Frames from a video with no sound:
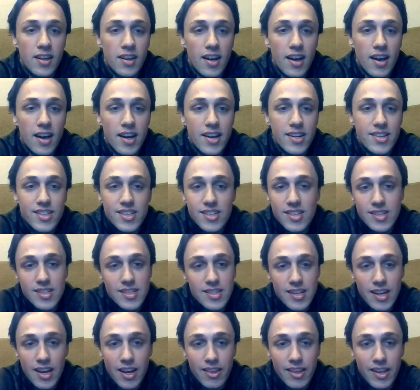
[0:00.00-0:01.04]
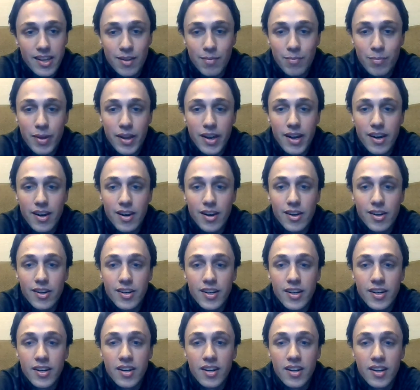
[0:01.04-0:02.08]
just to see how they compare
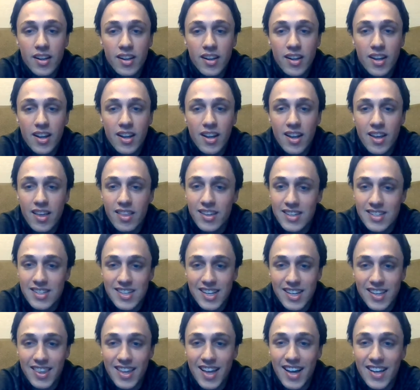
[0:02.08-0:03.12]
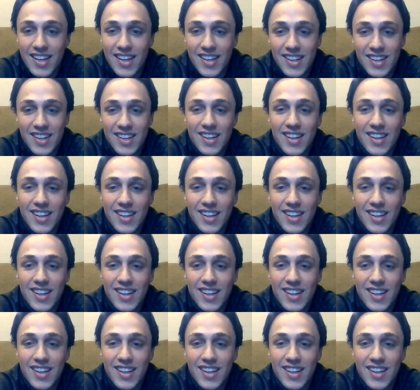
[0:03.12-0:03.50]
and things like that.